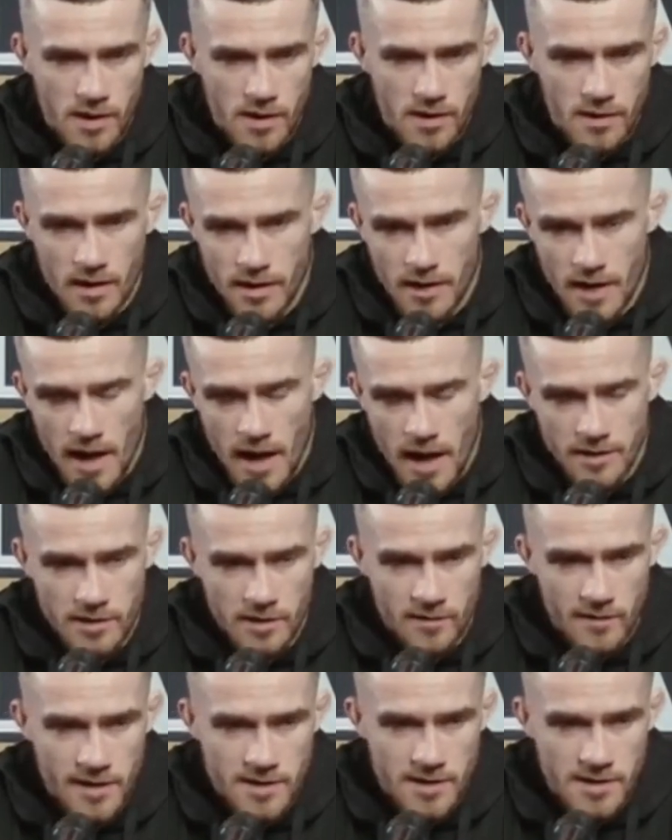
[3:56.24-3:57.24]
and
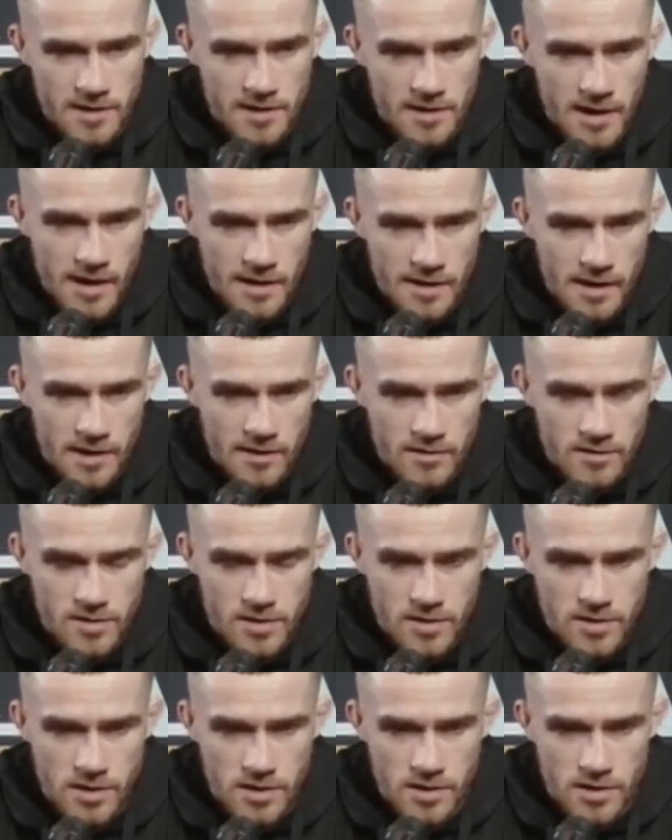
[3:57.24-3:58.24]
anti-wrestling
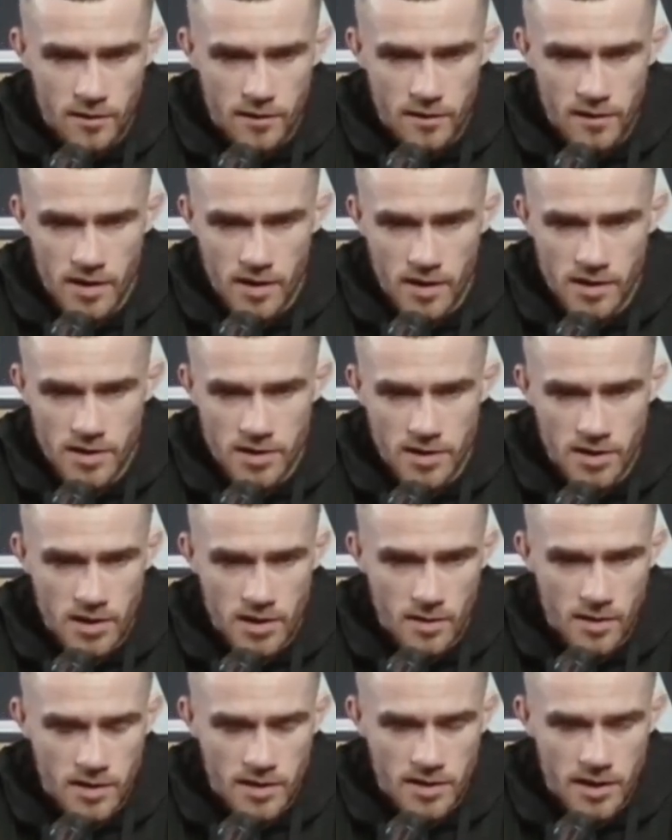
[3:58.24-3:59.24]
takedowns because I feel like he's going
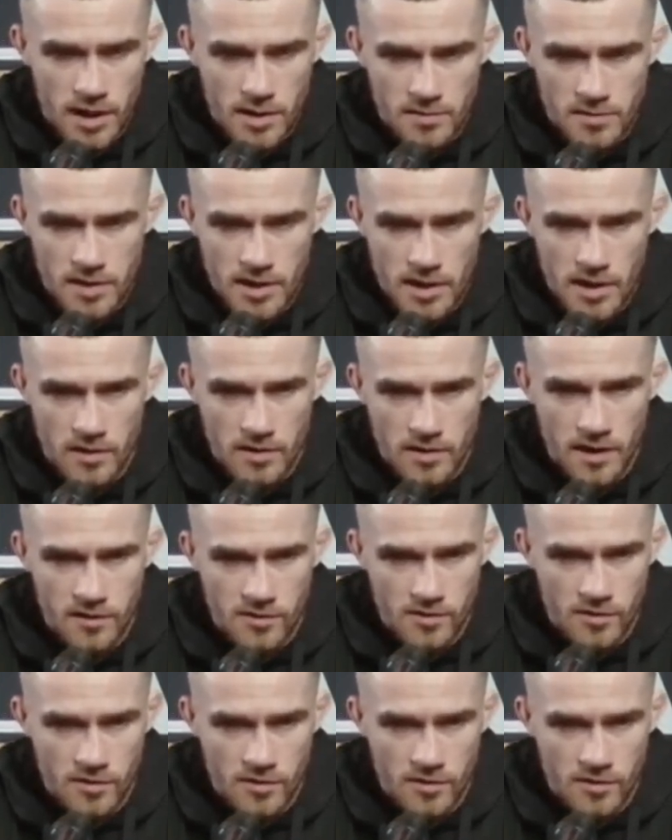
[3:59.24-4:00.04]
to want to take me down after